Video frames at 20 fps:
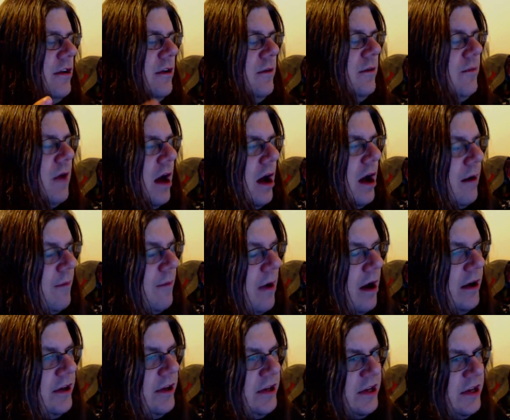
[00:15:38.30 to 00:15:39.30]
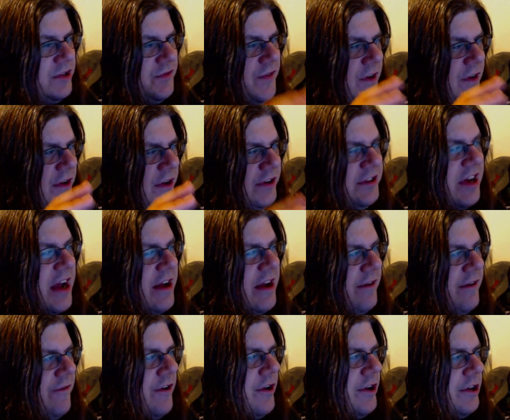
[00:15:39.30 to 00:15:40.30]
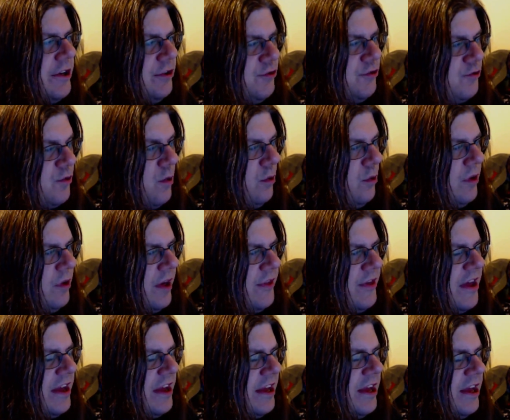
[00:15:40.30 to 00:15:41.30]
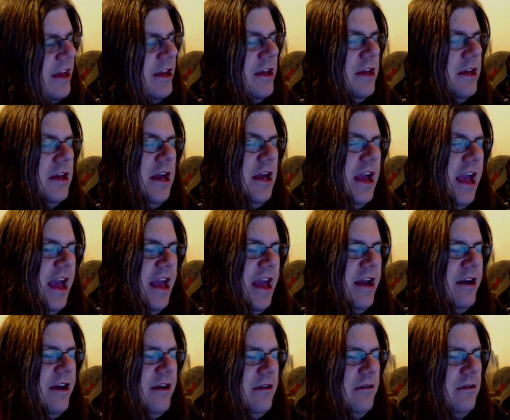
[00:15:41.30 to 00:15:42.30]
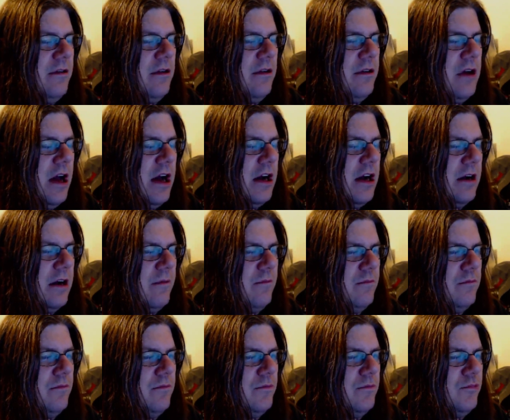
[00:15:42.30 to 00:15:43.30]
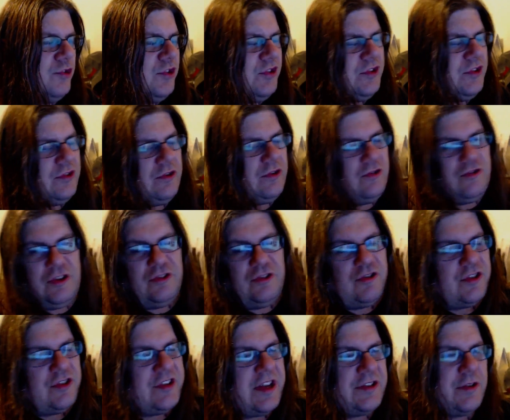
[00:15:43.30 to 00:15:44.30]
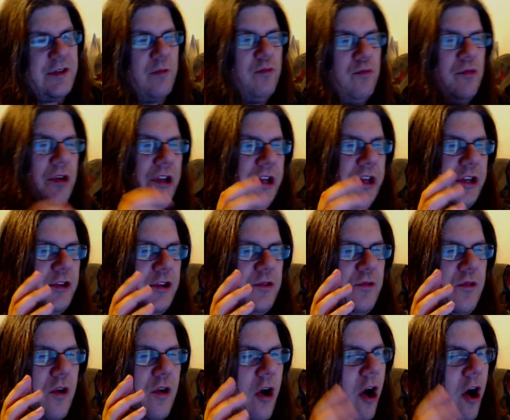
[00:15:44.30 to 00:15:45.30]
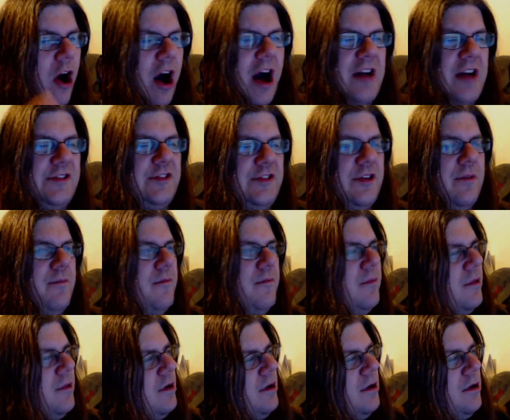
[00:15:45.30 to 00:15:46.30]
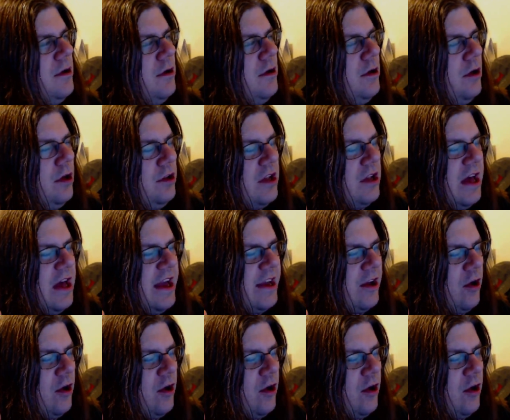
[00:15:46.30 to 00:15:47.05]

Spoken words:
tight and very controlled, I think, and she just has a really awesome, like,